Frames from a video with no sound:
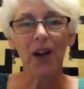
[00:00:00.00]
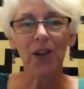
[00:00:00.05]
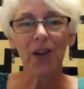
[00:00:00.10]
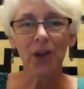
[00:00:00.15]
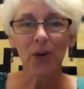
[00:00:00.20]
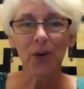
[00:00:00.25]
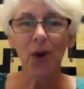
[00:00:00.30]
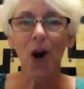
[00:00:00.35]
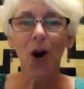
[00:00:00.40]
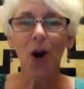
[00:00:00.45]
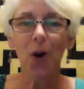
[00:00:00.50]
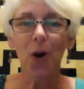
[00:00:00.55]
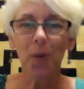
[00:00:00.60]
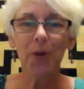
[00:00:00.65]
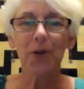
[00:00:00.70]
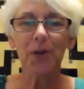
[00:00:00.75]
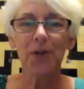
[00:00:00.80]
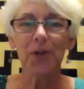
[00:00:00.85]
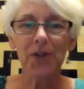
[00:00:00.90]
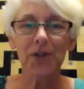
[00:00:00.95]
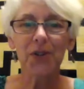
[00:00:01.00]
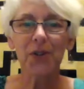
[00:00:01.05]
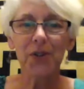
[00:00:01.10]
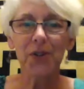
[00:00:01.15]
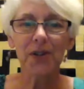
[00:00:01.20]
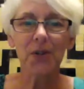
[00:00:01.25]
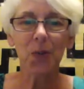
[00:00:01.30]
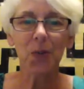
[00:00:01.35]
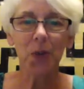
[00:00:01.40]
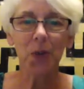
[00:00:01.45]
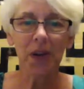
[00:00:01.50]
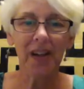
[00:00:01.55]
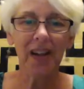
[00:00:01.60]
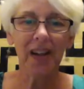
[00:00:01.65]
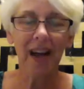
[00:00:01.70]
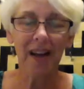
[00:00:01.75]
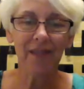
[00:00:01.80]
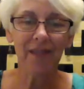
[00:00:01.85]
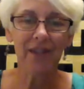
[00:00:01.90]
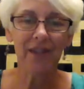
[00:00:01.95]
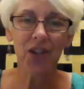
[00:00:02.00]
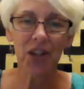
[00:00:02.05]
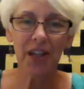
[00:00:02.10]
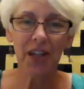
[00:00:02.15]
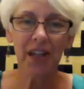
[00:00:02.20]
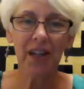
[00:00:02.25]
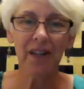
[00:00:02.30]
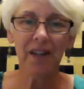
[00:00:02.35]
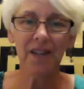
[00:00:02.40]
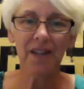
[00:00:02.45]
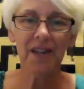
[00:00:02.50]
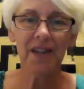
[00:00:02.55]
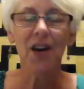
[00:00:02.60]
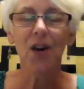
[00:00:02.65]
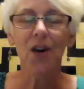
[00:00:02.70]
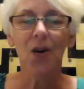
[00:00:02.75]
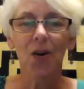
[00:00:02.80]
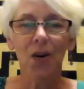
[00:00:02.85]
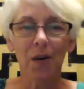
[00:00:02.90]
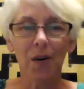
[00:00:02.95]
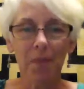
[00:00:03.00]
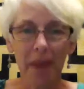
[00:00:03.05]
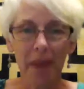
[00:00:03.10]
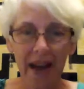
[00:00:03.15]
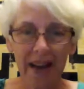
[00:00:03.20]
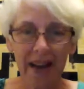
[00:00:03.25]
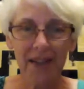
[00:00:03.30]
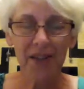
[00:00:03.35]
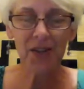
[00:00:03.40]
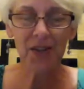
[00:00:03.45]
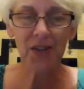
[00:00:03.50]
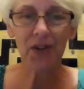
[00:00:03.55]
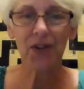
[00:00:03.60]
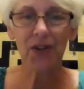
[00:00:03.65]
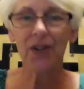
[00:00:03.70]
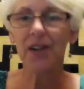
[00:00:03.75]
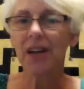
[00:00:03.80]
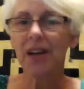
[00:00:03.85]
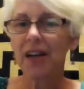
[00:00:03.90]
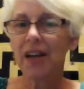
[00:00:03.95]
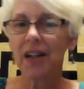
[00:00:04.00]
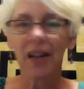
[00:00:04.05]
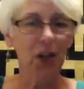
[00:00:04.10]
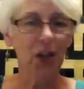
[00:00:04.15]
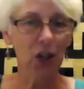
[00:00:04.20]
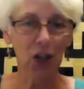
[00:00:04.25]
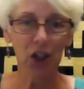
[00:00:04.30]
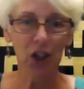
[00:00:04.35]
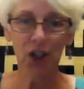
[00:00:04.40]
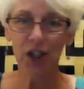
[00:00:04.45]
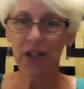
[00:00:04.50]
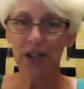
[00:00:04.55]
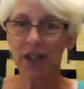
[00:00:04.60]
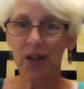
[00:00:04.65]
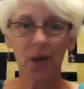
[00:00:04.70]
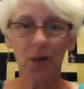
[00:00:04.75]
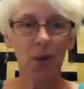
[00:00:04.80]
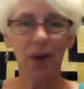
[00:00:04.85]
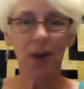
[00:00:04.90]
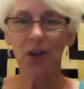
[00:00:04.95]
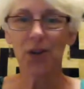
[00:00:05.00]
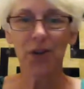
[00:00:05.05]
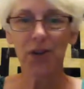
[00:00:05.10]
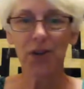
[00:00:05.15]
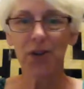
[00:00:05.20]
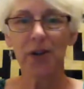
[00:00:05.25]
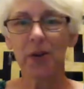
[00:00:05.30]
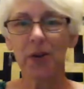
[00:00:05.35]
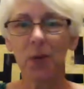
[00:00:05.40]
you hope your student will have achieved or mastered learned, what your student